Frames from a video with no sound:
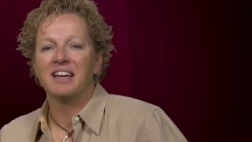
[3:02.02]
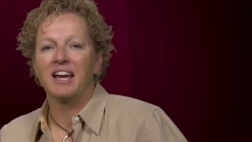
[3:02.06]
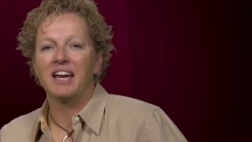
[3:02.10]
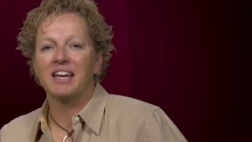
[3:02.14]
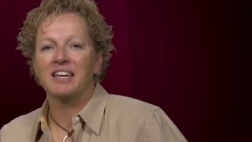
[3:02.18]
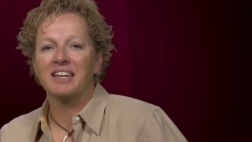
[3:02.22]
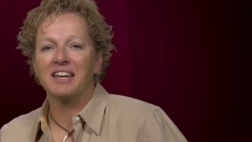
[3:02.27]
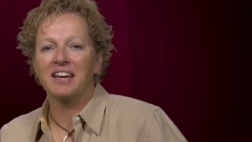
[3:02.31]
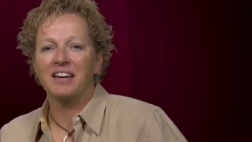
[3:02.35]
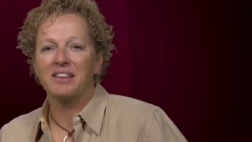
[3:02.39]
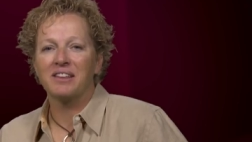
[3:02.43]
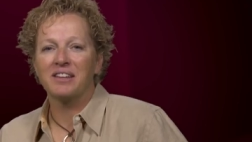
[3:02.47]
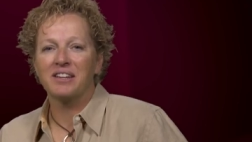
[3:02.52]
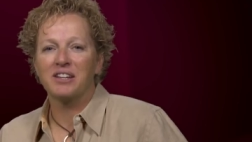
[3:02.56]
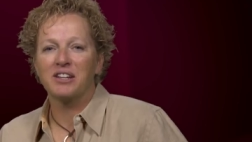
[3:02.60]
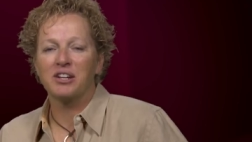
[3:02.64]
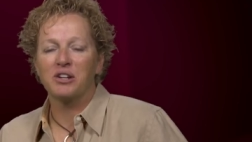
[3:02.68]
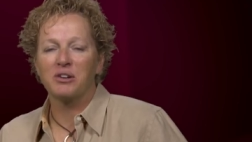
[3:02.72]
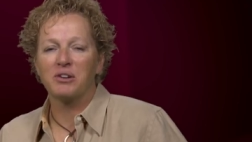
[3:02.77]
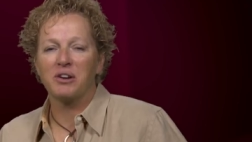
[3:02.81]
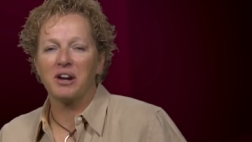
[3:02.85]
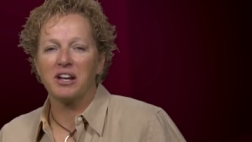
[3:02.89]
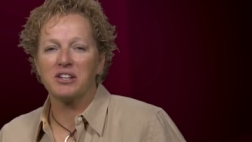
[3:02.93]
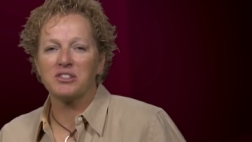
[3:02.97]
Hey, Kelly,
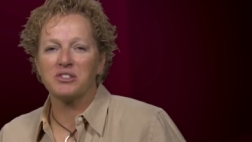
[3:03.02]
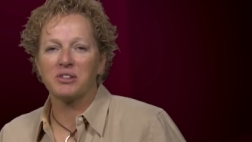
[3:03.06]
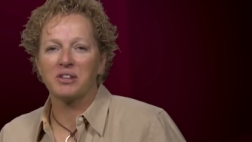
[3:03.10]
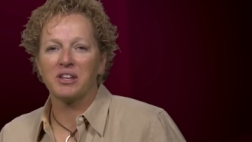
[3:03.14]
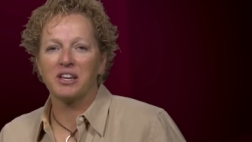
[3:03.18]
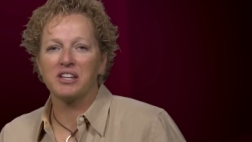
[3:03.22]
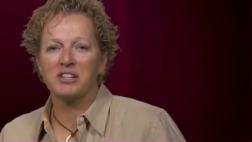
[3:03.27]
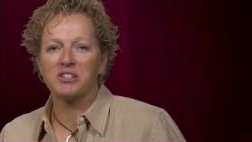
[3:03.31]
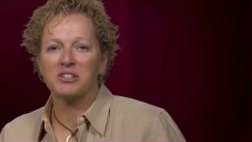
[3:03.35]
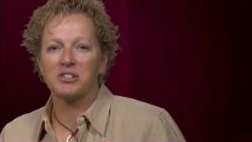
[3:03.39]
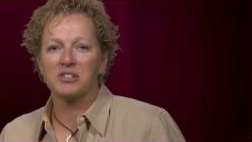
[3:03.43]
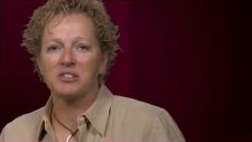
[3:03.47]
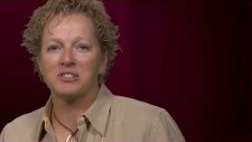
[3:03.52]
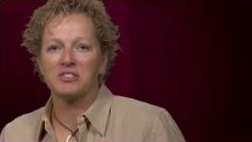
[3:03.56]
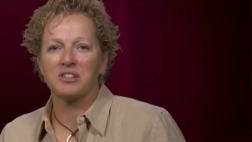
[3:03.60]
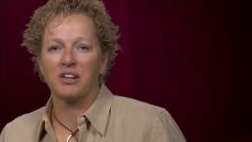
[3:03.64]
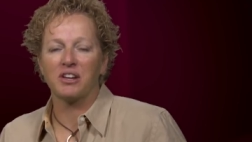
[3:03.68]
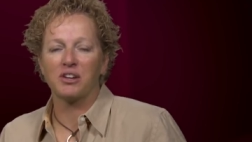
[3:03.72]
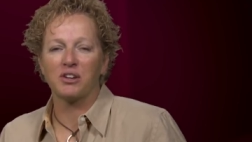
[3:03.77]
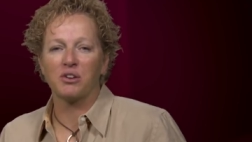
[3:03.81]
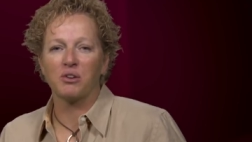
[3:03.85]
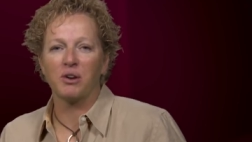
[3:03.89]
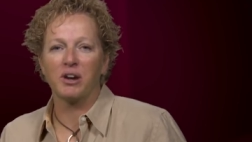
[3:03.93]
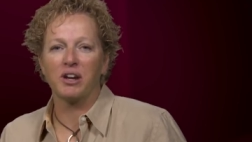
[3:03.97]
congratulations
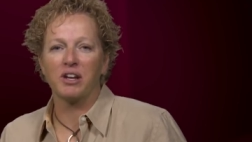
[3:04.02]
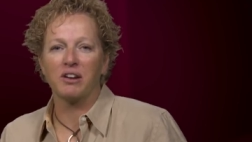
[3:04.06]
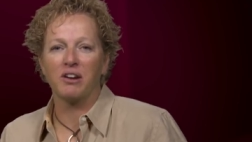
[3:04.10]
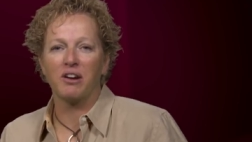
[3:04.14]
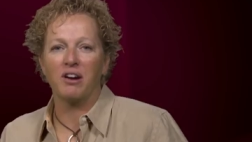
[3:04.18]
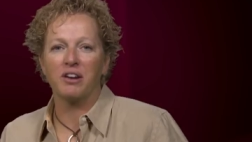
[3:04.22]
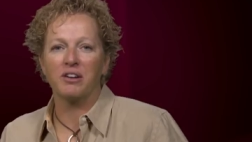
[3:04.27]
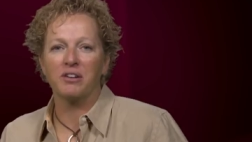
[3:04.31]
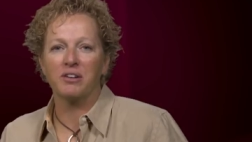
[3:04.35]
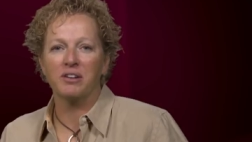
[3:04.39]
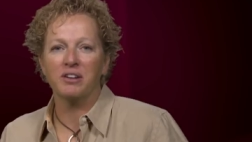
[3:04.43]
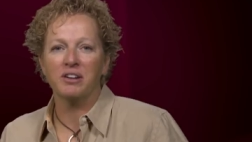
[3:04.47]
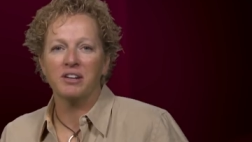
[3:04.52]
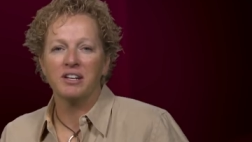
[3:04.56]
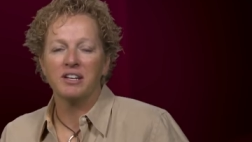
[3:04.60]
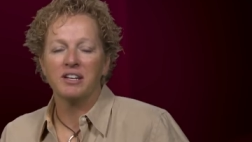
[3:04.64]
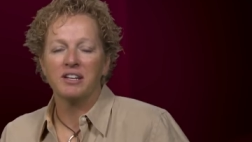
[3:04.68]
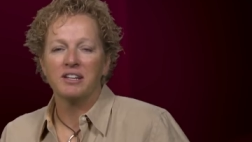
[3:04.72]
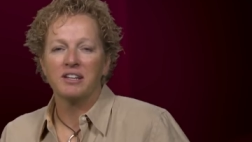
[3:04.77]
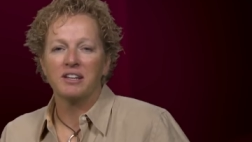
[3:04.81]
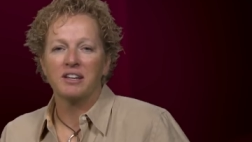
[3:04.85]
on a great honor.